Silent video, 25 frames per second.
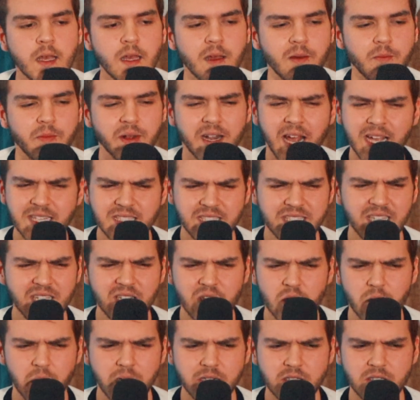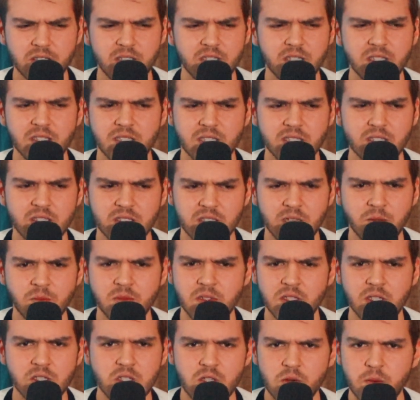But asking questions in some
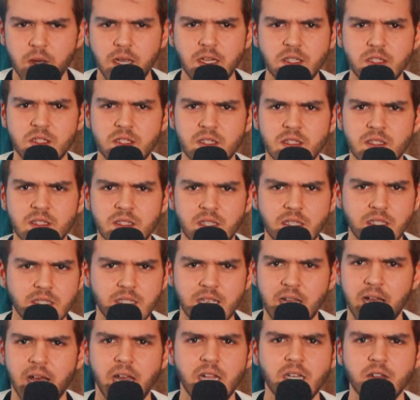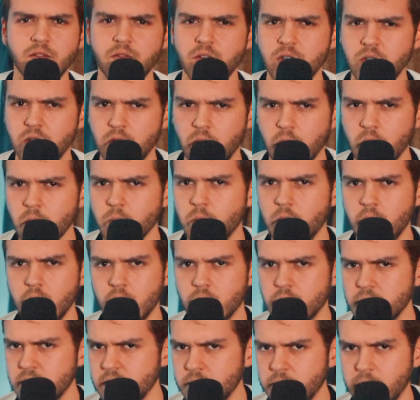situations is kind of a normal
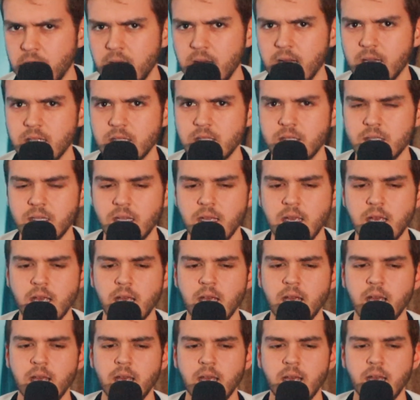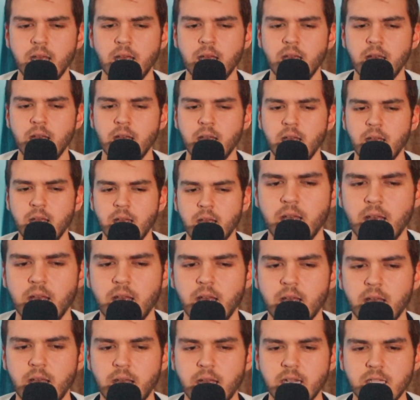response.
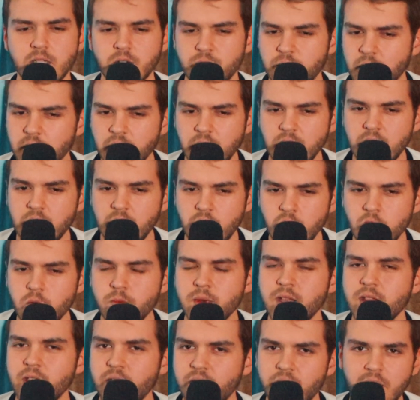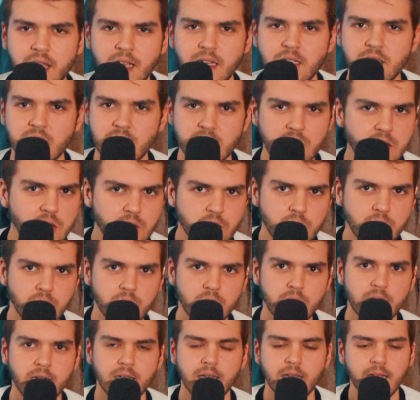It's a very human thing to
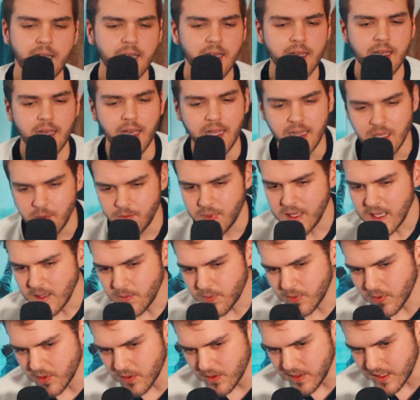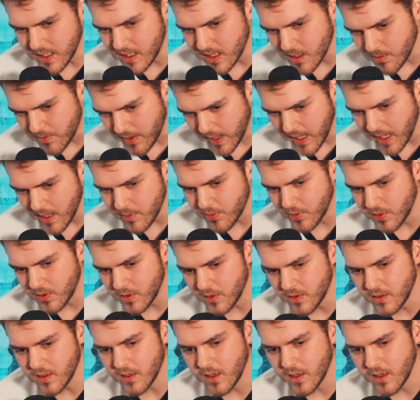do. And the people in the Bible